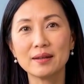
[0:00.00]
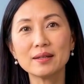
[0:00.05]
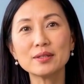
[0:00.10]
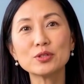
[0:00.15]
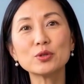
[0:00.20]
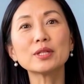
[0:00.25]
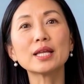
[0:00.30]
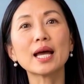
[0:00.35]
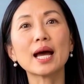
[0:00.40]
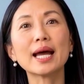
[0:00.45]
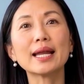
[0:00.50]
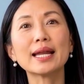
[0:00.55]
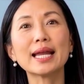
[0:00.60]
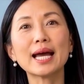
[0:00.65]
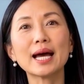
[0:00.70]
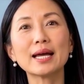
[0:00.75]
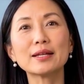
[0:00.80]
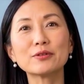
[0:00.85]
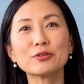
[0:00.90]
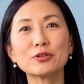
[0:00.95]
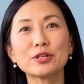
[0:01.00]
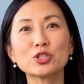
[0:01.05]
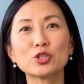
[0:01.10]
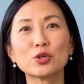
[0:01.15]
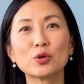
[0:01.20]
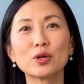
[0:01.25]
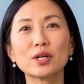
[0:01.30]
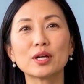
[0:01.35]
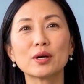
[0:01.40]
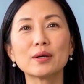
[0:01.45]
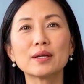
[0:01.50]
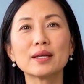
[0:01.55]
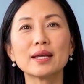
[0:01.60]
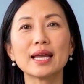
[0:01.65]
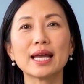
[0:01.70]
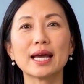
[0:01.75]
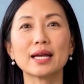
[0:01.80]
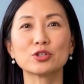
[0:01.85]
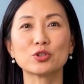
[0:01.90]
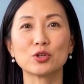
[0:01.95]
Do not add fish oil,
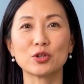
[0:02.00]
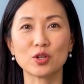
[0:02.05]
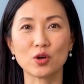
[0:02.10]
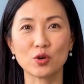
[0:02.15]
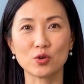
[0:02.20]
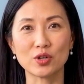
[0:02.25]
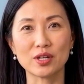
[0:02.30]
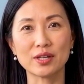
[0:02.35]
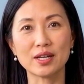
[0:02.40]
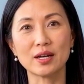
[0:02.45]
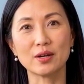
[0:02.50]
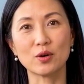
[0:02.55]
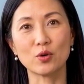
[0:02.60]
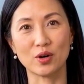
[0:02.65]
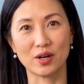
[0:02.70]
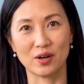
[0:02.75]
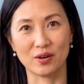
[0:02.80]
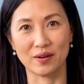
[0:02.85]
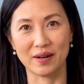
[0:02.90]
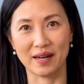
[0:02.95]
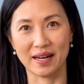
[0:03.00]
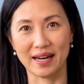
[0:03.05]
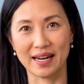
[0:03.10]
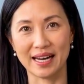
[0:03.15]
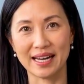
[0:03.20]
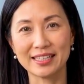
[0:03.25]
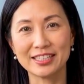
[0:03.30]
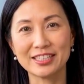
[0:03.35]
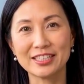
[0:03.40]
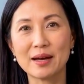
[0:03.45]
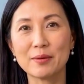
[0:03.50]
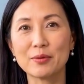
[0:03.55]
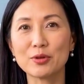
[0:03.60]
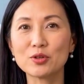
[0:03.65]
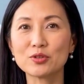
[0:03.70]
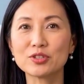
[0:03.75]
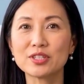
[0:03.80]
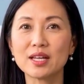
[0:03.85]
extra coconut oil, and some new